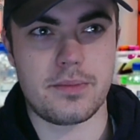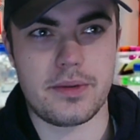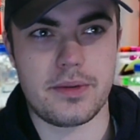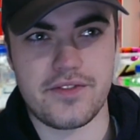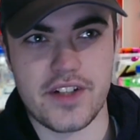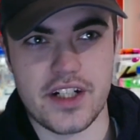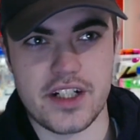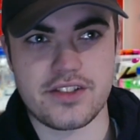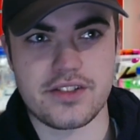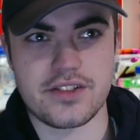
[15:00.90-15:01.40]

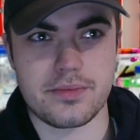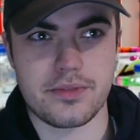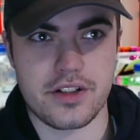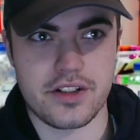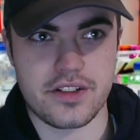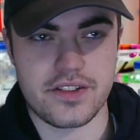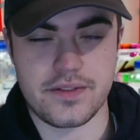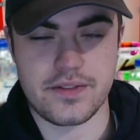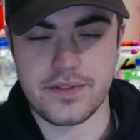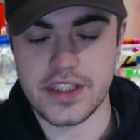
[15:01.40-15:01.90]
very
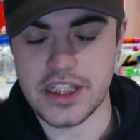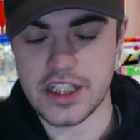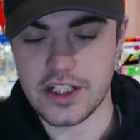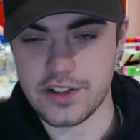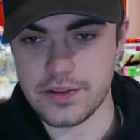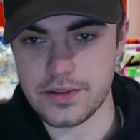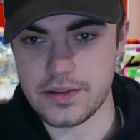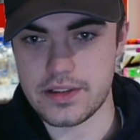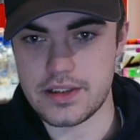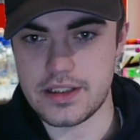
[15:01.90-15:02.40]
surprised if he
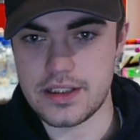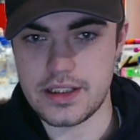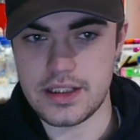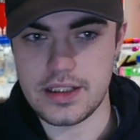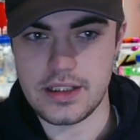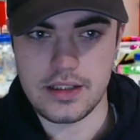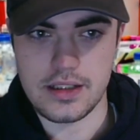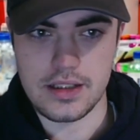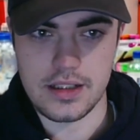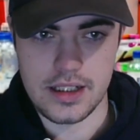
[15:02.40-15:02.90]
don't.
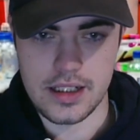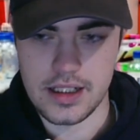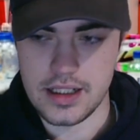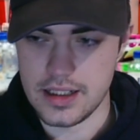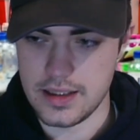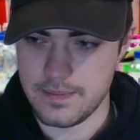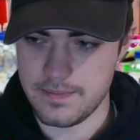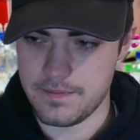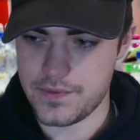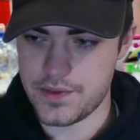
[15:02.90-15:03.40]

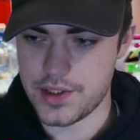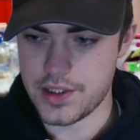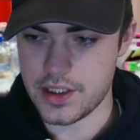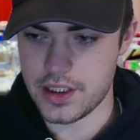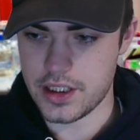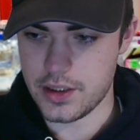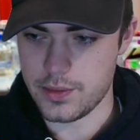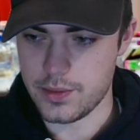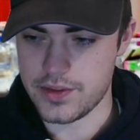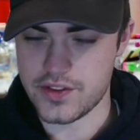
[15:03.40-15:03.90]

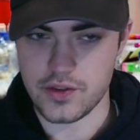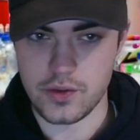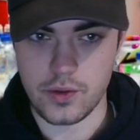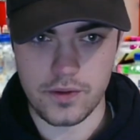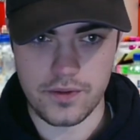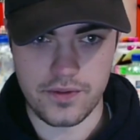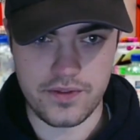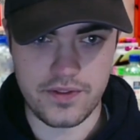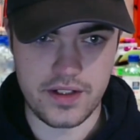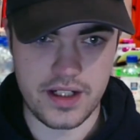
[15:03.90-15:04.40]
We
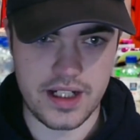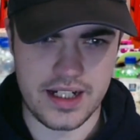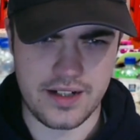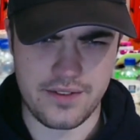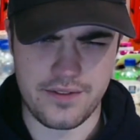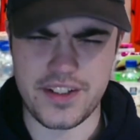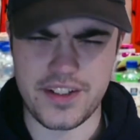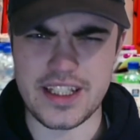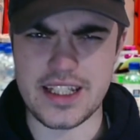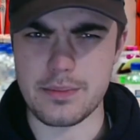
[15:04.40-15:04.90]
sort of, and I
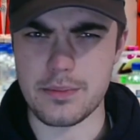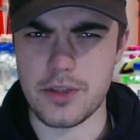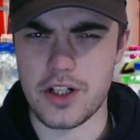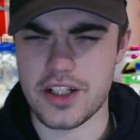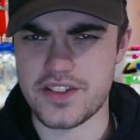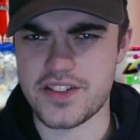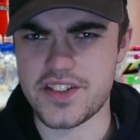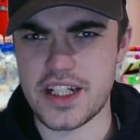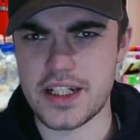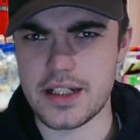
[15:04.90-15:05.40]
think he might have
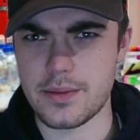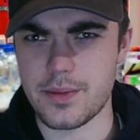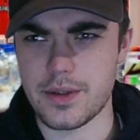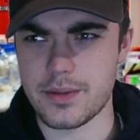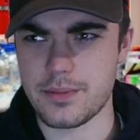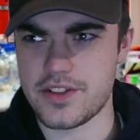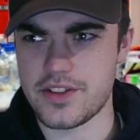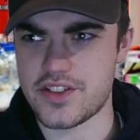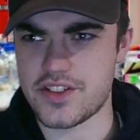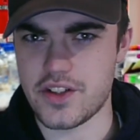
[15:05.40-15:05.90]
said it when
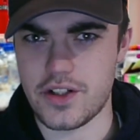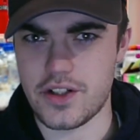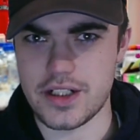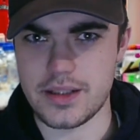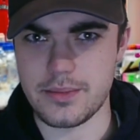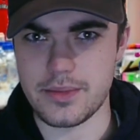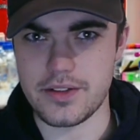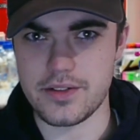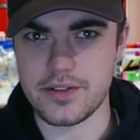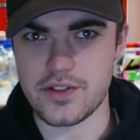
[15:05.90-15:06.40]
we signed
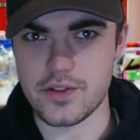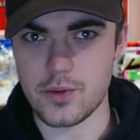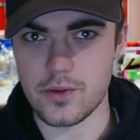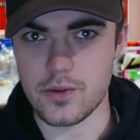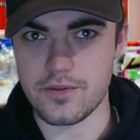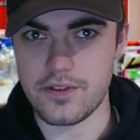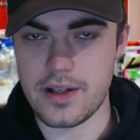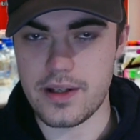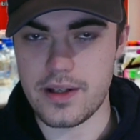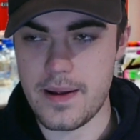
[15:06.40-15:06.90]
him. He sort
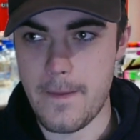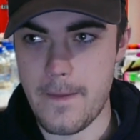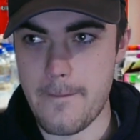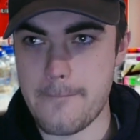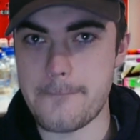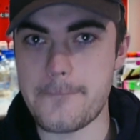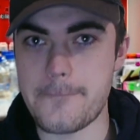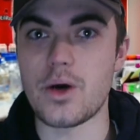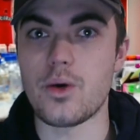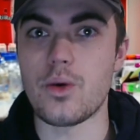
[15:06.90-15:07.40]
of
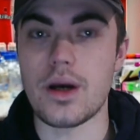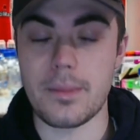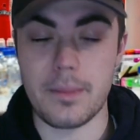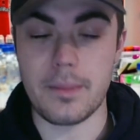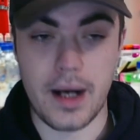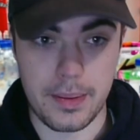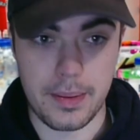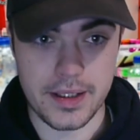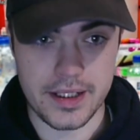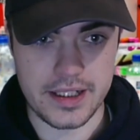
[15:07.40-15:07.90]
built him
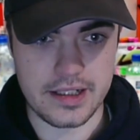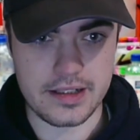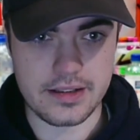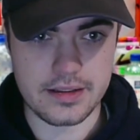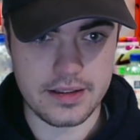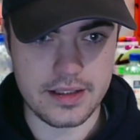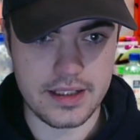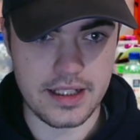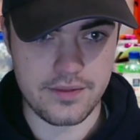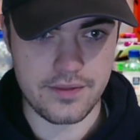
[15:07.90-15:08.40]
up again,
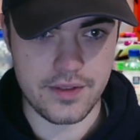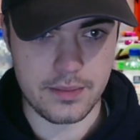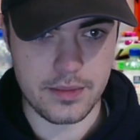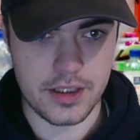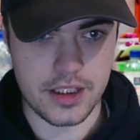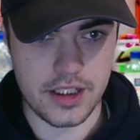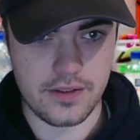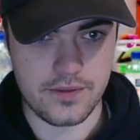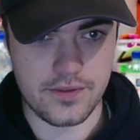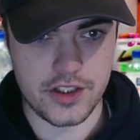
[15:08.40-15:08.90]
gave him
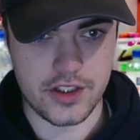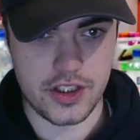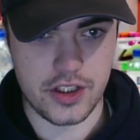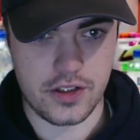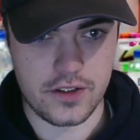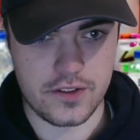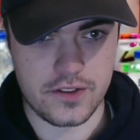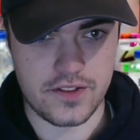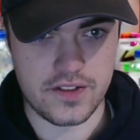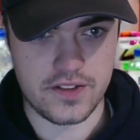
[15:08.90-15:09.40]
another
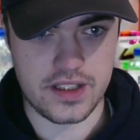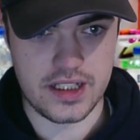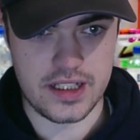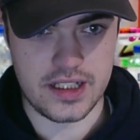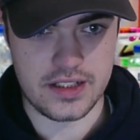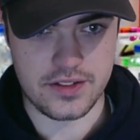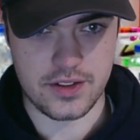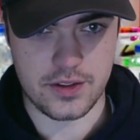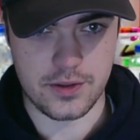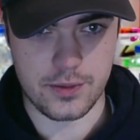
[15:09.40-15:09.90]
chance in
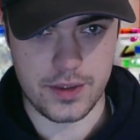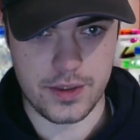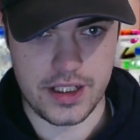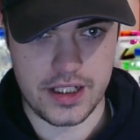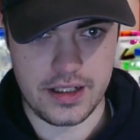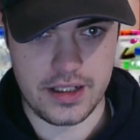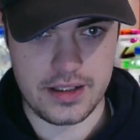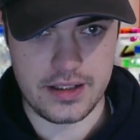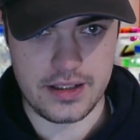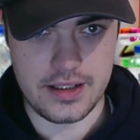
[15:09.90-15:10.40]
his
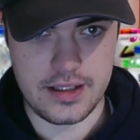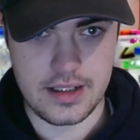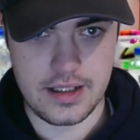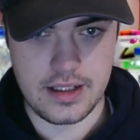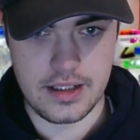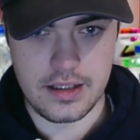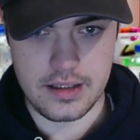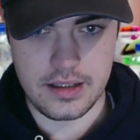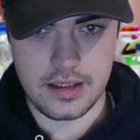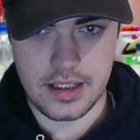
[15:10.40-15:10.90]
career.
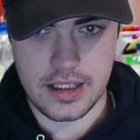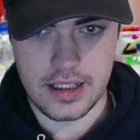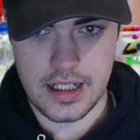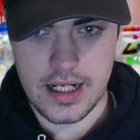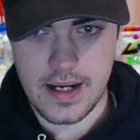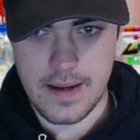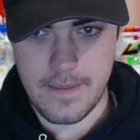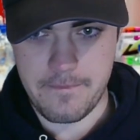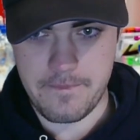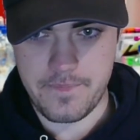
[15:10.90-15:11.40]

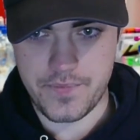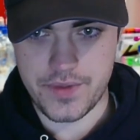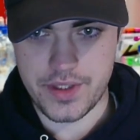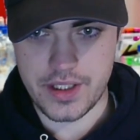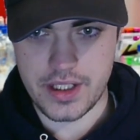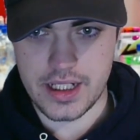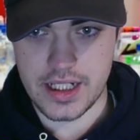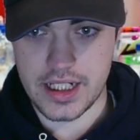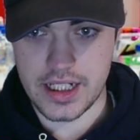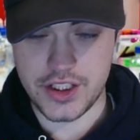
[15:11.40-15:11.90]
And
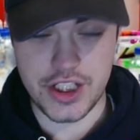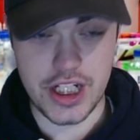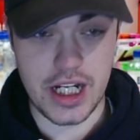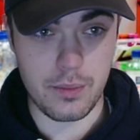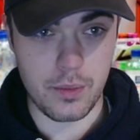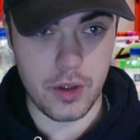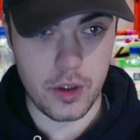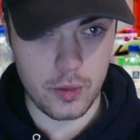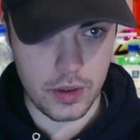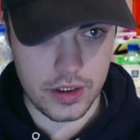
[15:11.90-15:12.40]
then Jack
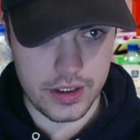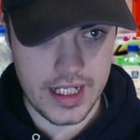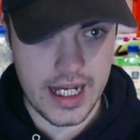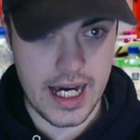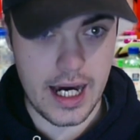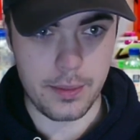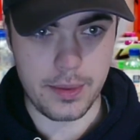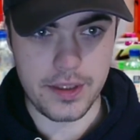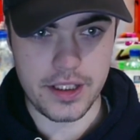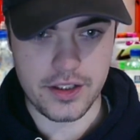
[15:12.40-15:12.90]
Walton,
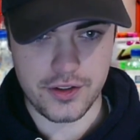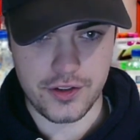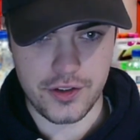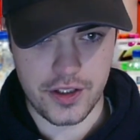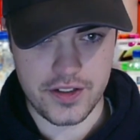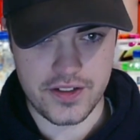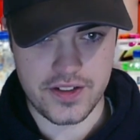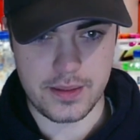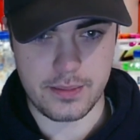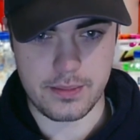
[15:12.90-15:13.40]
that'll be
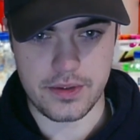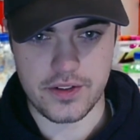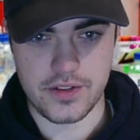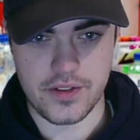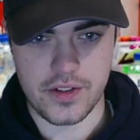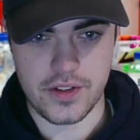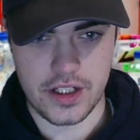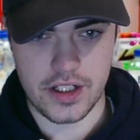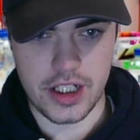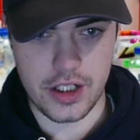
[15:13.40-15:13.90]
interesting because
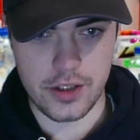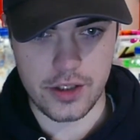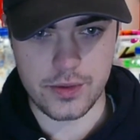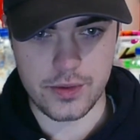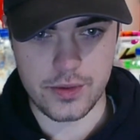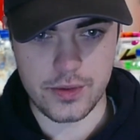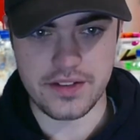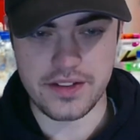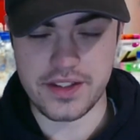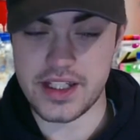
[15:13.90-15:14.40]
I know
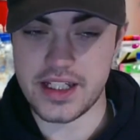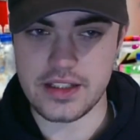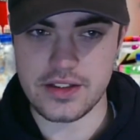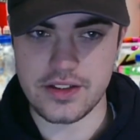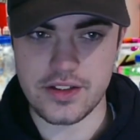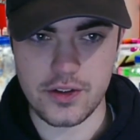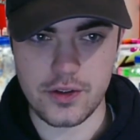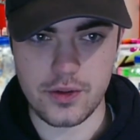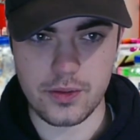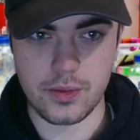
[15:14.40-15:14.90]
Dundee
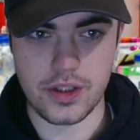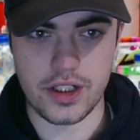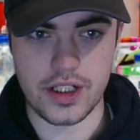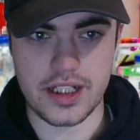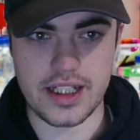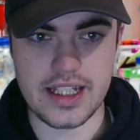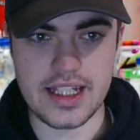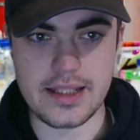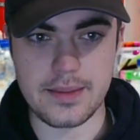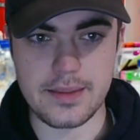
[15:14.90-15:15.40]
do want to
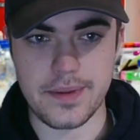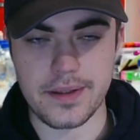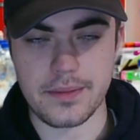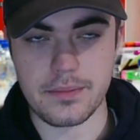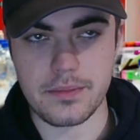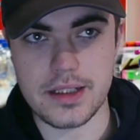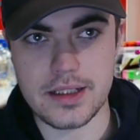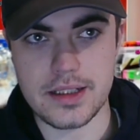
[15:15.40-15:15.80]
keep him.